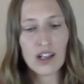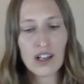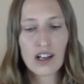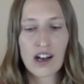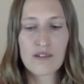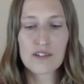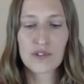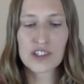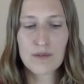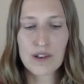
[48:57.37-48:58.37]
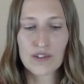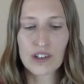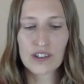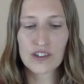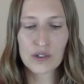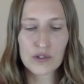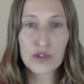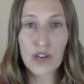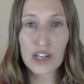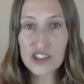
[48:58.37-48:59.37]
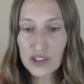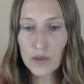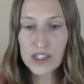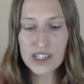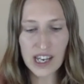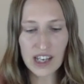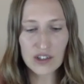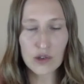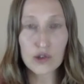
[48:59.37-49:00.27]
The first time ever. So to register, once again, go to